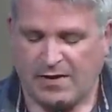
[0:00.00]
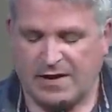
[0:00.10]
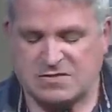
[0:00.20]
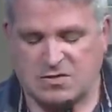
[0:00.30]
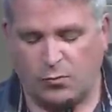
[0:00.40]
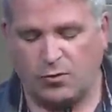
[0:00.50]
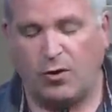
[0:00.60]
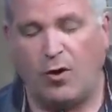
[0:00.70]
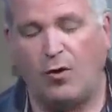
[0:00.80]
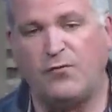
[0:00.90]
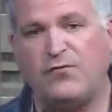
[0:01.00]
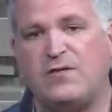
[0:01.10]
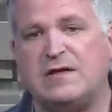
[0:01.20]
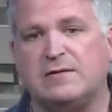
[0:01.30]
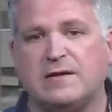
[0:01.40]
And so we're all
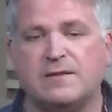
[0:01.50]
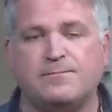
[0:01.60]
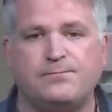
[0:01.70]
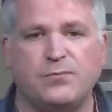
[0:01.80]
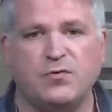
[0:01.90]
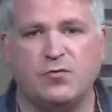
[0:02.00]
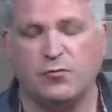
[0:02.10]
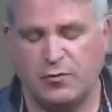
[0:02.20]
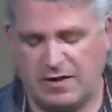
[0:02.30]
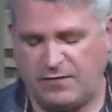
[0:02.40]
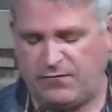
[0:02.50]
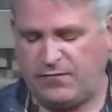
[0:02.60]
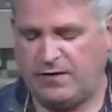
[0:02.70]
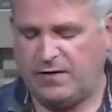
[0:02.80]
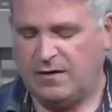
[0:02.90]
feeling the
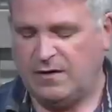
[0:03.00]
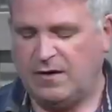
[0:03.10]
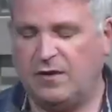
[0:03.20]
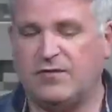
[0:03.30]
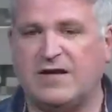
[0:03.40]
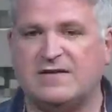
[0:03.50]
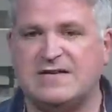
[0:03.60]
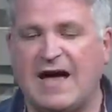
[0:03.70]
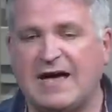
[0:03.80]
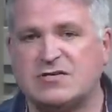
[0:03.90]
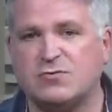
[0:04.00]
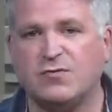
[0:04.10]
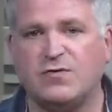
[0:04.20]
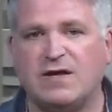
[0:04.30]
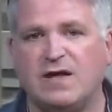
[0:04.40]
grief of a
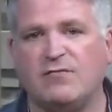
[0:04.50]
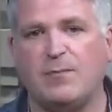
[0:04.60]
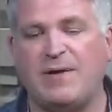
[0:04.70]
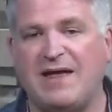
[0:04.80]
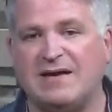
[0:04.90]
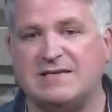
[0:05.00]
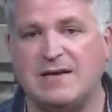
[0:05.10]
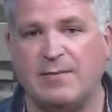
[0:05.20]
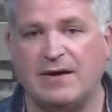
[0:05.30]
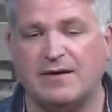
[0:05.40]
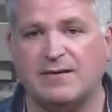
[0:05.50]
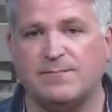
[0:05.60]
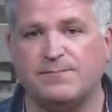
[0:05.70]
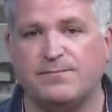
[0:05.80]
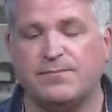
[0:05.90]
catastrophe, of a pandemic.
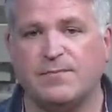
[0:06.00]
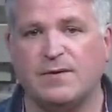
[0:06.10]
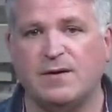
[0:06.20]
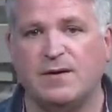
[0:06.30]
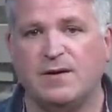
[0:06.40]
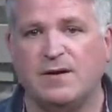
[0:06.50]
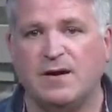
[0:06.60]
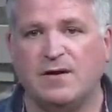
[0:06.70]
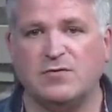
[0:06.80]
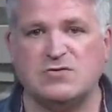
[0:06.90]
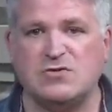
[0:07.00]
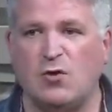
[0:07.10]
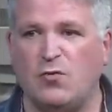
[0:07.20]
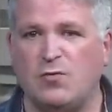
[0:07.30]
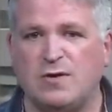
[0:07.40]
And there's
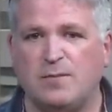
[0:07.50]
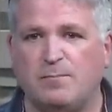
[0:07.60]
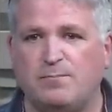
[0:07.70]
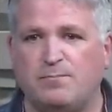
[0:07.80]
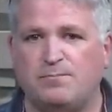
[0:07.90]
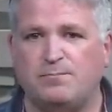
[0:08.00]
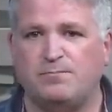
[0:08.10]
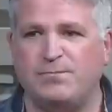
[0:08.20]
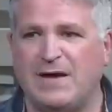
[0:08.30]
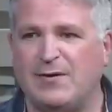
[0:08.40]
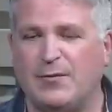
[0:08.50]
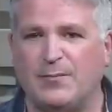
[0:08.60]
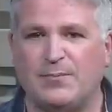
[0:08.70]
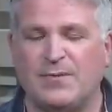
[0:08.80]
no, you know,